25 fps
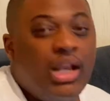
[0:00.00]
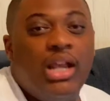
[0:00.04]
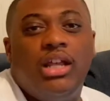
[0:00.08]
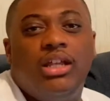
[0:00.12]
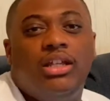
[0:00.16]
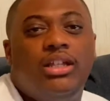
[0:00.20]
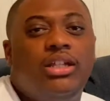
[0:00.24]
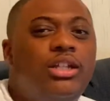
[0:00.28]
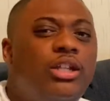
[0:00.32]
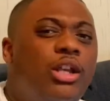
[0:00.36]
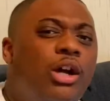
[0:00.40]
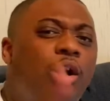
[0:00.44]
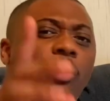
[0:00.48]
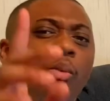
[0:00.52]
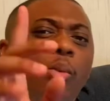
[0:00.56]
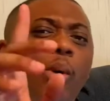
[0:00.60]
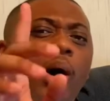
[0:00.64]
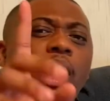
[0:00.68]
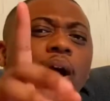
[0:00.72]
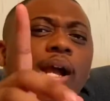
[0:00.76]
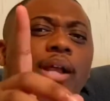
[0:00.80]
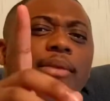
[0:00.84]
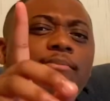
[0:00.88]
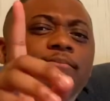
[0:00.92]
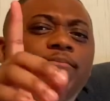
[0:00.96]
you know
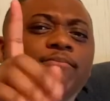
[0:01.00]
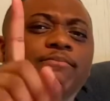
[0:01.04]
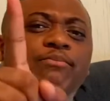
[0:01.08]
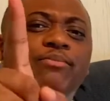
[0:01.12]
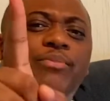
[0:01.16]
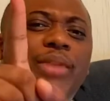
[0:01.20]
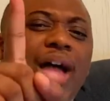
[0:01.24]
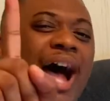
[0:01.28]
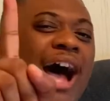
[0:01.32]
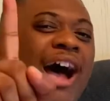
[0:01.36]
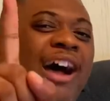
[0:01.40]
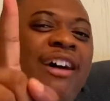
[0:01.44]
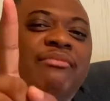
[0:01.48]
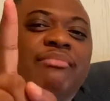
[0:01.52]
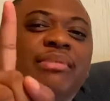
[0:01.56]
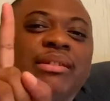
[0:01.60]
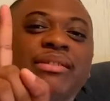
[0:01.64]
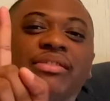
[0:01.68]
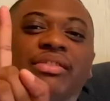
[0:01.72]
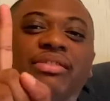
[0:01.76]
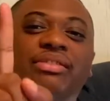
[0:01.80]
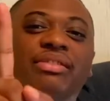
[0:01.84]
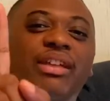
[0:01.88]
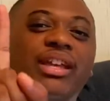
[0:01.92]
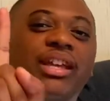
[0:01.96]
what? I've been
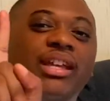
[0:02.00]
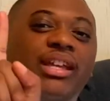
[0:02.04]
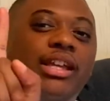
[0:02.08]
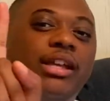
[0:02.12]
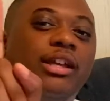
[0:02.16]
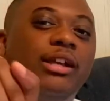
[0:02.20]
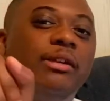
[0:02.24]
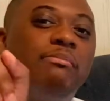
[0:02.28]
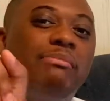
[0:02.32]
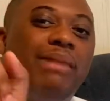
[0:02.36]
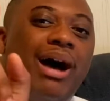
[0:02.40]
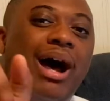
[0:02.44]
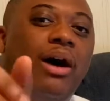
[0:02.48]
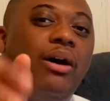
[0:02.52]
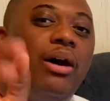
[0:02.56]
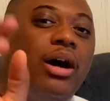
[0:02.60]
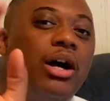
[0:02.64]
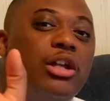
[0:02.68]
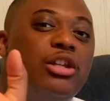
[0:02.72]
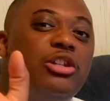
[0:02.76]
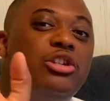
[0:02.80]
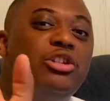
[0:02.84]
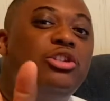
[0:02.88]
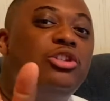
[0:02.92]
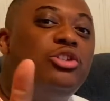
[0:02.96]
thinking about a
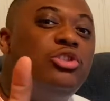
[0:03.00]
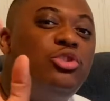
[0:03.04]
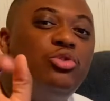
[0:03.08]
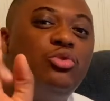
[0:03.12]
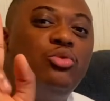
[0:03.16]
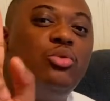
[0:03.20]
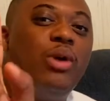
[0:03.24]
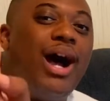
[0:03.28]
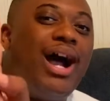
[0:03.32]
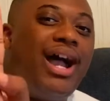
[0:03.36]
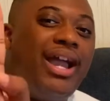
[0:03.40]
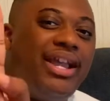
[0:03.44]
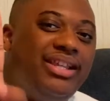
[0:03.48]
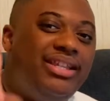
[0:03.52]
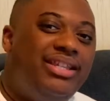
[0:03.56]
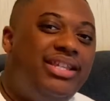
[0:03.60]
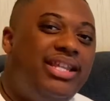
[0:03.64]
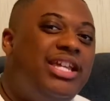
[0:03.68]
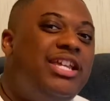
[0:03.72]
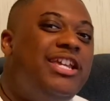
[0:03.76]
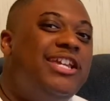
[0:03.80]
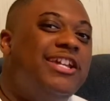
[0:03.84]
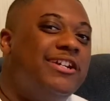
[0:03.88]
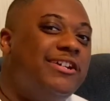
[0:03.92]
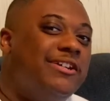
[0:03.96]
new
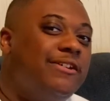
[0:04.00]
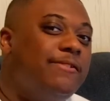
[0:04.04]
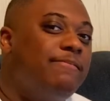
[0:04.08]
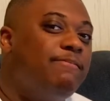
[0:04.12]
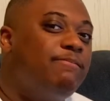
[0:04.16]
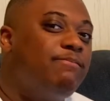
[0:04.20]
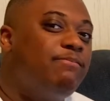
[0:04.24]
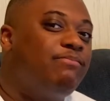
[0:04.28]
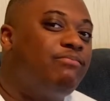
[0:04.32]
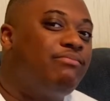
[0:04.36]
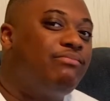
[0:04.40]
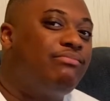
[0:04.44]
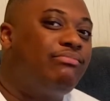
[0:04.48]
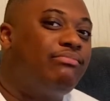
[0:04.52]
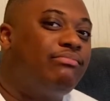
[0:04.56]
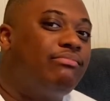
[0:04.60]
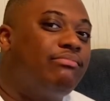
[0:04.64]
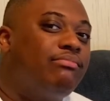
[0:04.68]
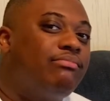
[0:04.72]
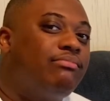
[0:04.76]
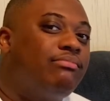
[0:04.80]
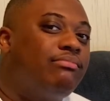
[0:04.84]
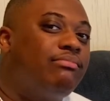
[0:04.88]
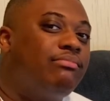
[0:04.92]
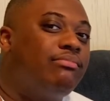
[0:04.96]
idea.
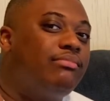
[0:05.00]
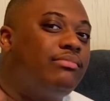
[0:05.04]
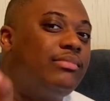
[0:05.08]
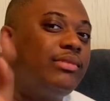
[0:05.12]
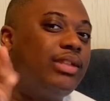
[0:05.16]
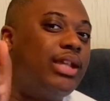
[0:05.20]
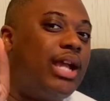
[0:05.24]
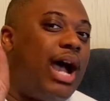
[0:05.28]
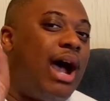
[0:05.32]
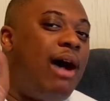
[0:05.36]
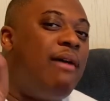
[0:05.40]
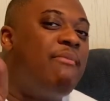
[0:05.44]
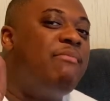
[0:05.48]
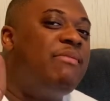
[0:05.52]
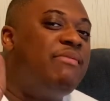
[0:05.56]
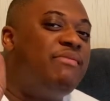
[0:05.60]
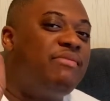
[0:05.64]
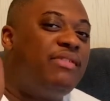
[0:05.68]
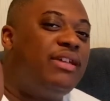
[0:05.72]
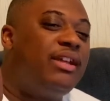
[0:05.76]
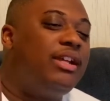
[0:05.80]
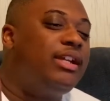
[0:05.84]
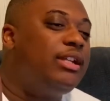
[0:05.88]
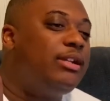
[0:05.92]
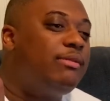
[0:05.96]
I've been
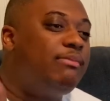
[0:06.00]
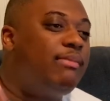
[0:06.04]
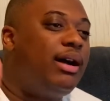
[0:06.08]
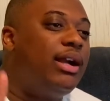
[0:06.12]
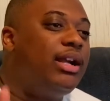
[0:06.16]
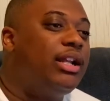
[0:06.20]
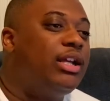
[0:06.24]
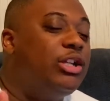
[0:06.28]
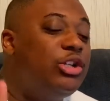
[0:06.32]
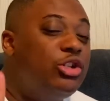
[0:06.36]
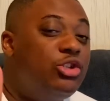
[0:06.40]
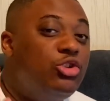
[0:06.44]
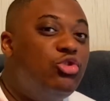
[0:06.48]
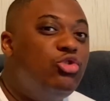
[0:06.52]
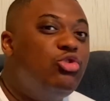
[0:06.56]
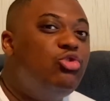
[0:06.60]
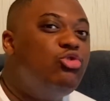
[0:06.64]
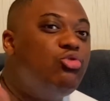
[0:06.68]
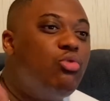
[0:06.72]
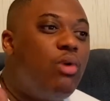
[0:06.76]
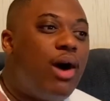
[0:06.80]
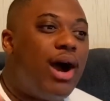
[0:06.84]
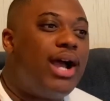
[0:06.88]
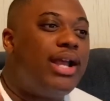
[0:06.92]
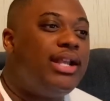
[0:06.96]
thinking about a
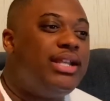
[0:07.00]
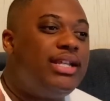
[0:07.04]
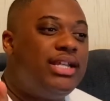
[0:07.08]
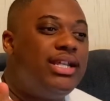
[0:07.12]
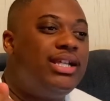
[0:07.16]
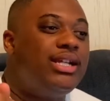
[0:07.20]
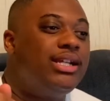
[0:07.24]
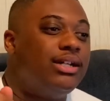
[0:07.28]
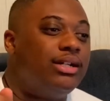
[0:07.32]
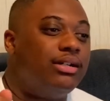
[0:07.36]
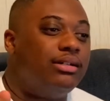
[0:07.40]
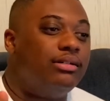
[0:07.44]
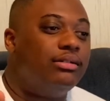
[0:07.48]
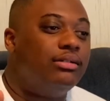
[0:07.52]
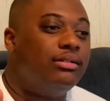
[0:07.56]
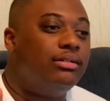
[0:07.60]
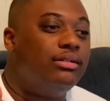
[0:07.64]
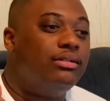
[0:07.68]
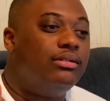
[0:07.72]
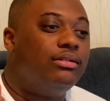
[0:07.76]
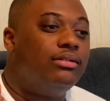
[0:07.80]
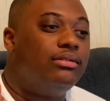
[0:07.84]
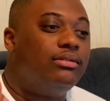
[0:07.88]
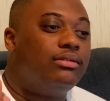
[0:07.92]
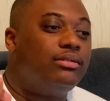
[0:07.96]
new idea.
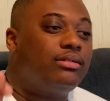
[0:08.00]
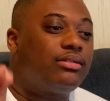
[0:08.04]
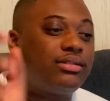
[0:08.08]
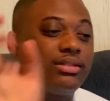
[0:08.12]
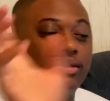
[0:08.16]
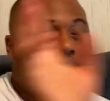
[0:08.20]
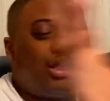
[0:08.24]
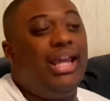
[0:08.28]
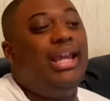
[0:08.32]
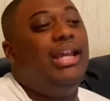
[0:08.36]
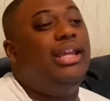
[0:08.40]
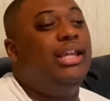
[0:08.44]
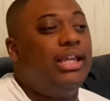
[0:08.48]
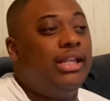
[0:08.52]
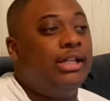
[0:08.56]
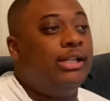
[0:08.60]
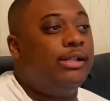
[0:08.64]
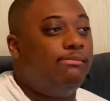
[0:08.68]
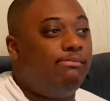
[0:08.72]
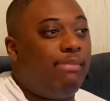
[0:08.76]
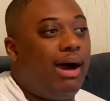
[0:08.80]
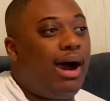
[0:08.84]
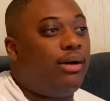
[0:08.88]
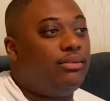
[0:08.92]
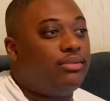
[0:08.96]
Thinking
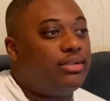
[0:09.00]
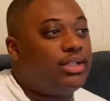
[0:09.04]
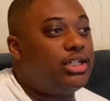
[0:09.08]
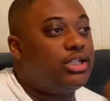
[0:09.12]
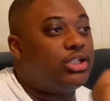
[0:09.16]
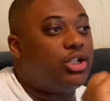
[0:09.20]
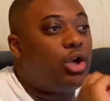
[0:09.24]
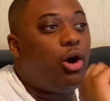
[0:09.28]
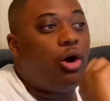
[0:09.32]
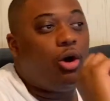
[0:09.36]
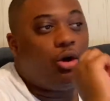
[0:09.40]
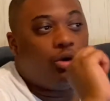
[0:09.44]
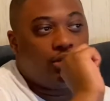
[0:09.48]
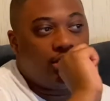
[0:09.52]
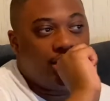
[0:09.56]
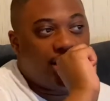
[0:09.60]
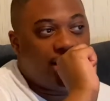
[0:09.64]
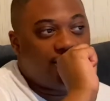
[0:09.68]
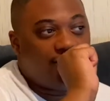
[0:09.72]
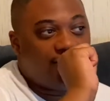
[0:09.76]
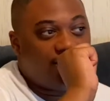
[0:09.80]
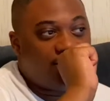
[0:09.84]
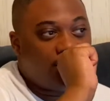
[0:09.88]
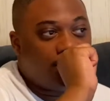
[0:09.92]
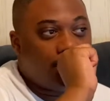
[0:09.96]
about this all
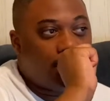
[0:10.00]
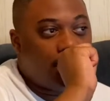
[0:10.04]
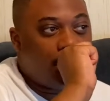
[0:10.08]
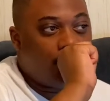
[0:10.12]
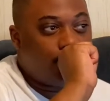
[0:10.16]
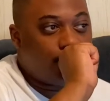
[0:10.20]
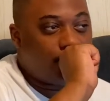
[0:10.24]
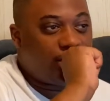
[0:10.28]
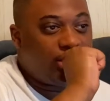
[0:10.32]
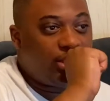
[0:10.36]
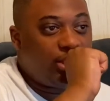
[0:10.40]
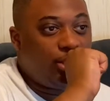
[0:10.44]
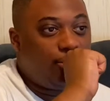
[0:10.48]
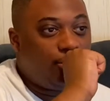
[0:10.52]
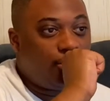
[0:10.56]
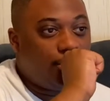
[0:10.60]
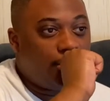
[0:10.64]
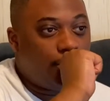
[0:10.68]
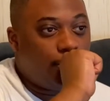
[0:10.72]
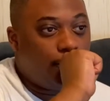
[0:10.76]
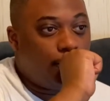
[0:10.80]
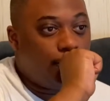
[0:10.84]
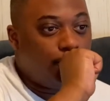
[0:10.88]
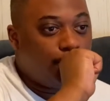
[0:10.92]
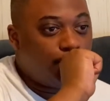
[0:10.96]
death um,
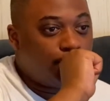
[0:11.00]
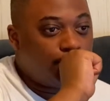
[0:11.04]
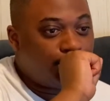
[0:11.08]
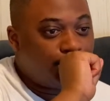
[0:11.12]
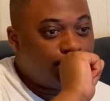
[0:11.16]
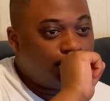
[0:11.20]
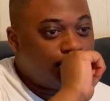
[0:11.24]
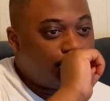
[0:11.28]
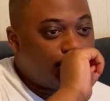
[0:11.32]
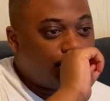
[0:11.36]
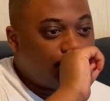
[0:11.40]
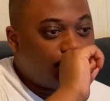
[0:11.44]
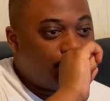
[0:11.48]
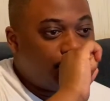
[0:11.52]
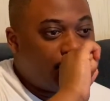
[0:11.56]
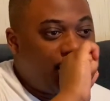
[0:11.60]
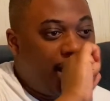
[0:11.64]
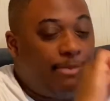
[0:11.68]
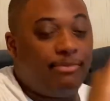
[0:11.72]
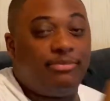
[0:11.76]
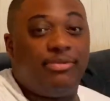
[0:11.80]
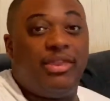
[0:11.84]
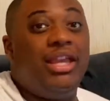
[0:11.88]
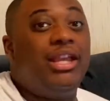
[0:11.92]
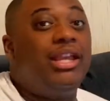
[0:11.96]
cereal. I'm
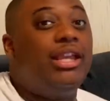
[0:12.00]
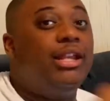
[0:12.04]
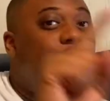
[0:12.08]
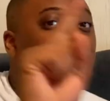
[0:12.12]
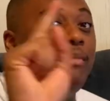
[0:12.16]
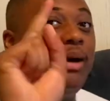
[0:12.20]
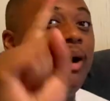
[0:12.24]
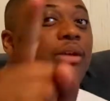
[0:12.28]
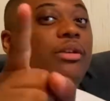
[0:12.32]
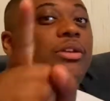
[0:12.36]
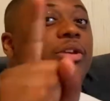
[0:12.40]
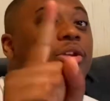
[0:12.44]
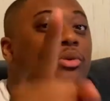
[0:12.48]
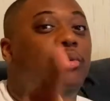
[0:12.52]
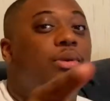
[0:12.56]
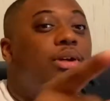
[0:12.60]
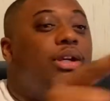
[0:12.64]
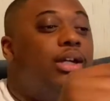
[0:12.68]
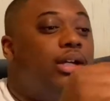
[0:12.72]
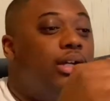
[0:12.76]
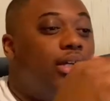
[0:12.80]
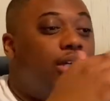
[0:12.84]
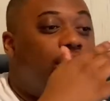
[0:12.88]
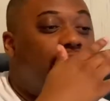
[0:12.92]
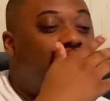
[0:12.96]
thinking about doing
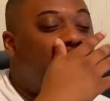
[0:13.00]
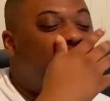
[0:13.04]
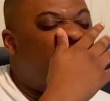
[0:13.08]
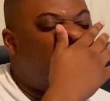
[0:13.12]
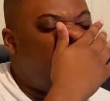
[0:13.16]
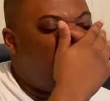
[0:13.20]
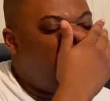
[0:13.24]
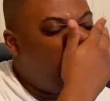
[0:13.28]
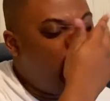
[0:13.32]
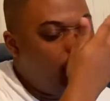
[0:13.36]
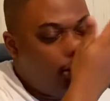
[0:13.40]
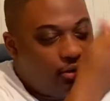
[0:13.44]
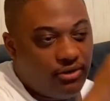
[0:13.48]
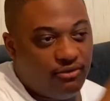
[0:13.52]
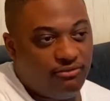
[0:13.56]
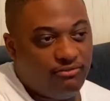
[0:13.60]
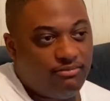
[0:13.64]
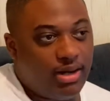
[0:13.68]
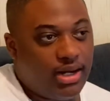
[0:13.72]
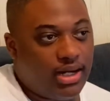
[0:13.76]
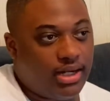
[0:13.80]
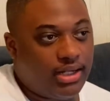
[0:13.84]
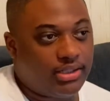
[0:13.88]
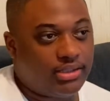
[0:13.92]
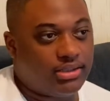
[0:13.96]
a, a video on
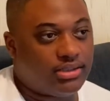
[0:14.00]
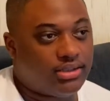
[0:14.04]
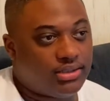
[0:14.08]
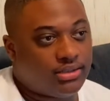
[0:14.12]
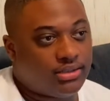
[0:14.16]
that.